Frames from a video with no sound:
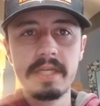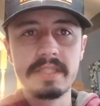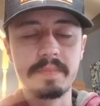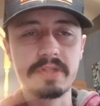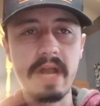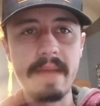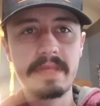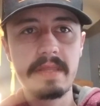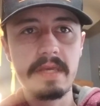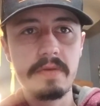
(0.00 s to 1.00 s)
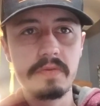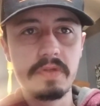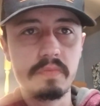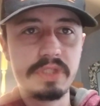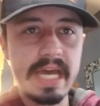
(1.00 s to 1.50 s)
Subscribe to the
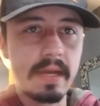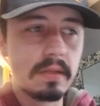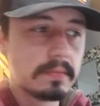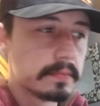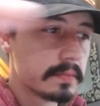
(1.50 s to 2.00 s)
YouTube channel.